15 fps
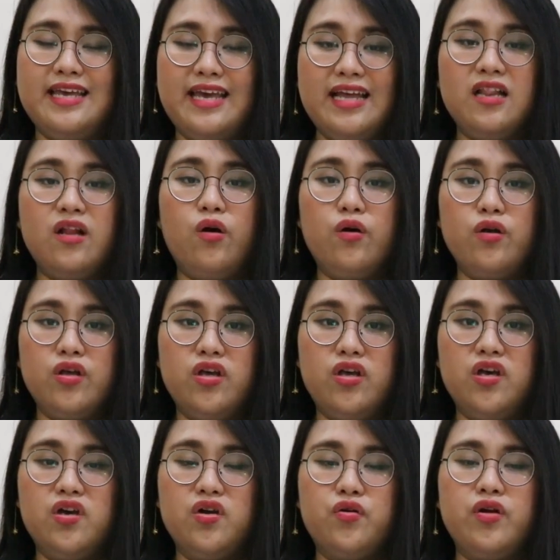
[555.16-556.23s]
can
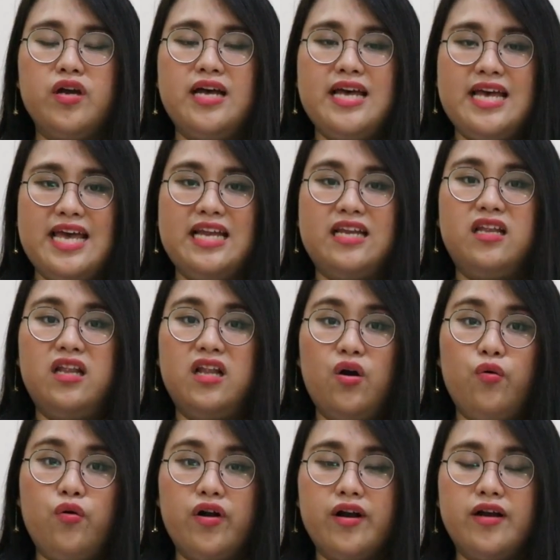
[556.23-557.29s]
occur in
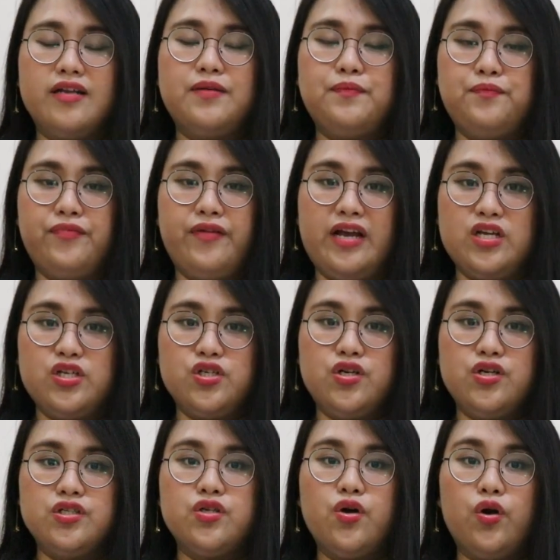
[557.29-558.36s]
lower
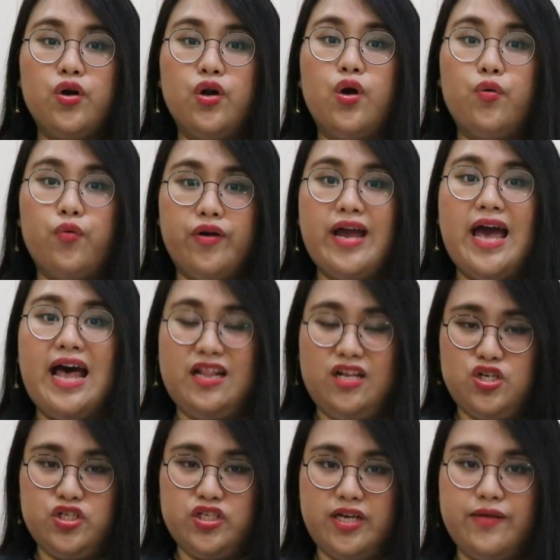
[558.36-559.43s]
temperatures or lower
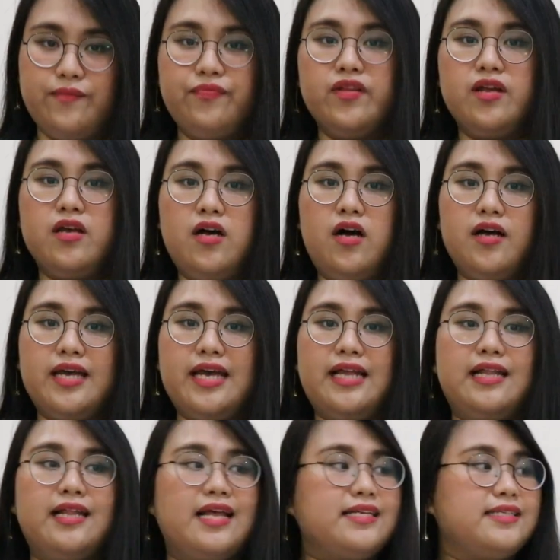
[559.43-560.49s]
energy. Okay,
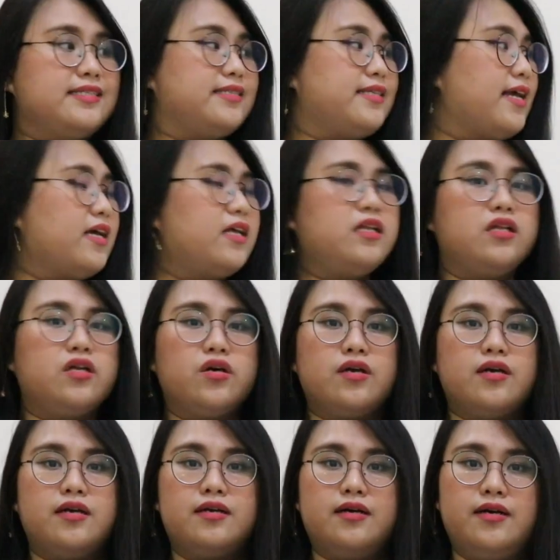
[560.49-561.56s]
let's take a look
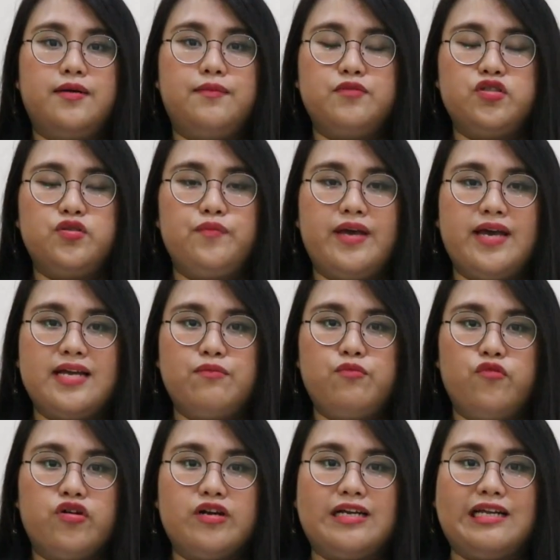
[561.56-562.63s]
to make it
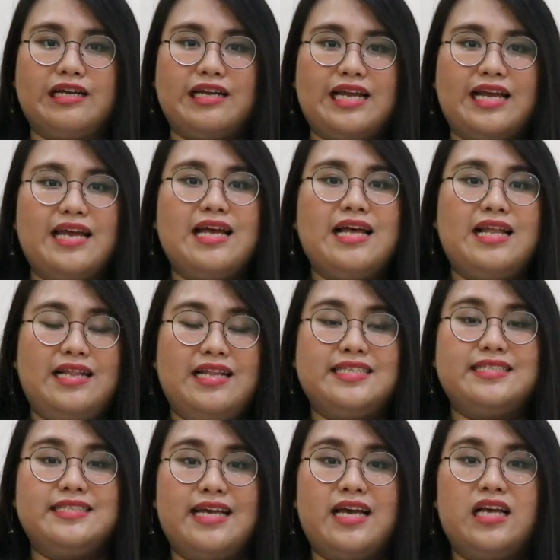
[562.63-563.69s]
more clearly.
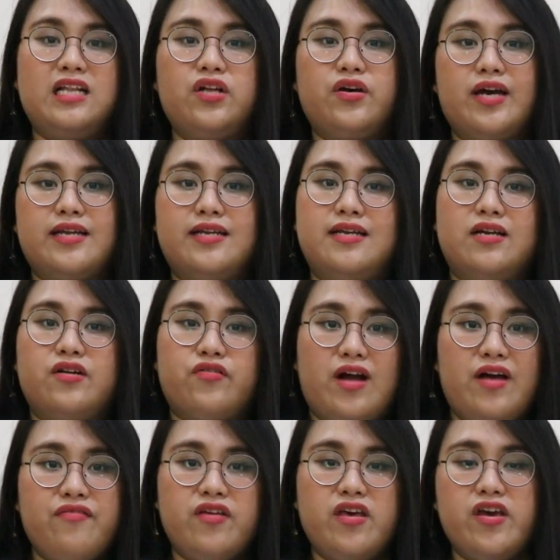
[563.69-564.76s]
Let's take a look at the
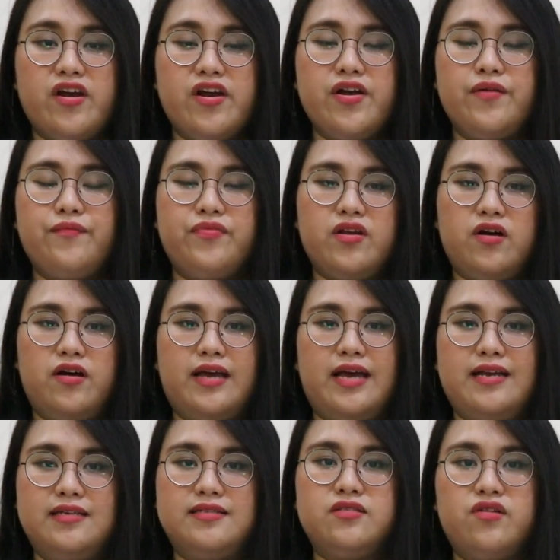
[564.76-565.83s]
graph here. Okay,
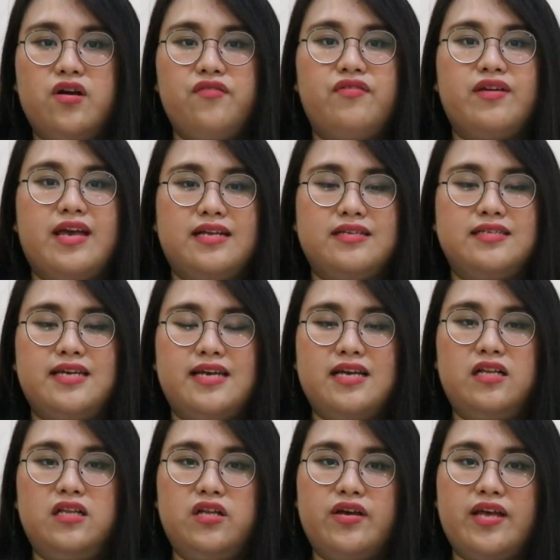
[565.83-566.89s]
this graph you can take
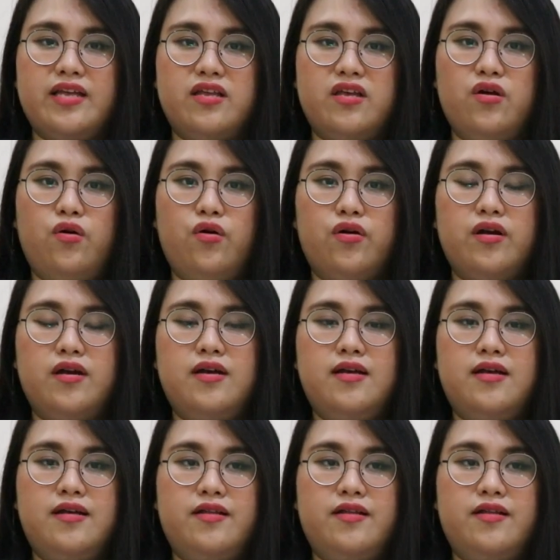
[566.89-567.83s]
a look at your